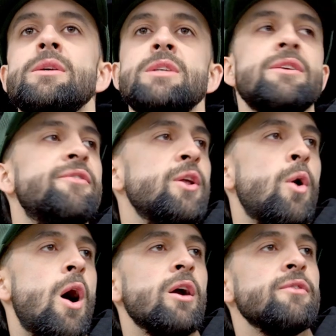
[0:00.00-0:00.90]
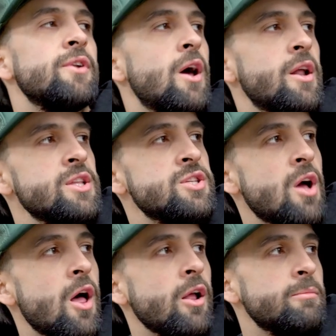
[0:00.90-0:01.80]
Because he's a videographer, not an
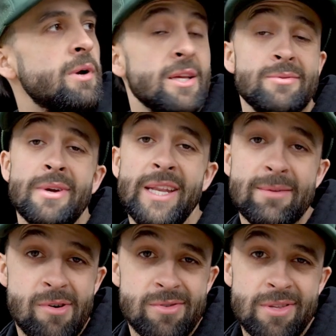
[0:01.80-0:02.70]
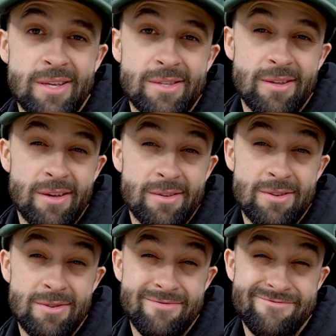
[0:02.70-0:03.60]
installer. But guess what? He did most of the install,
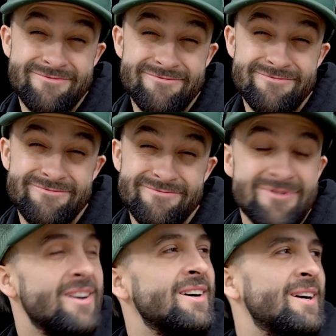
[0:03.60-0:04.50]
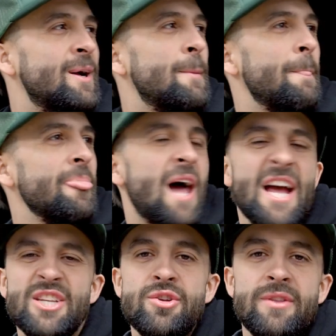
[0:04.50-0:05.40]
so.
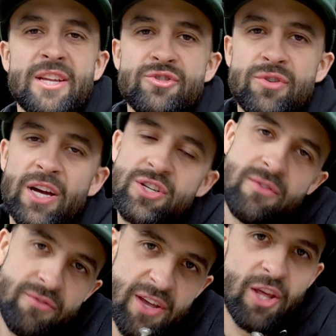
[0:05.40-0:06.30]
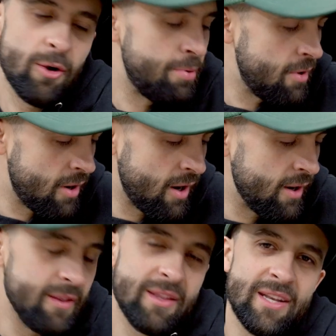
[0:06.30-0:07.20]
I just do the introduction video
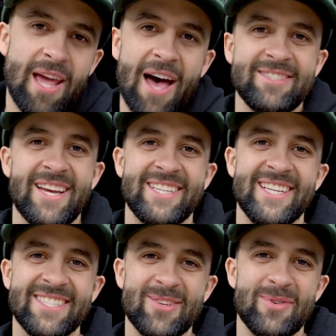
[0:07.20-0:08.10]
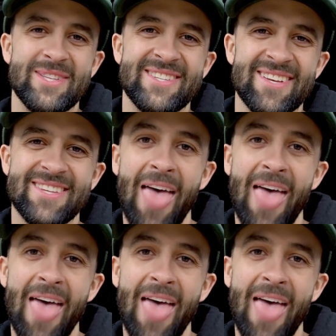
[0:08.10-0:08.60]
part, and then Das actually does his own installs.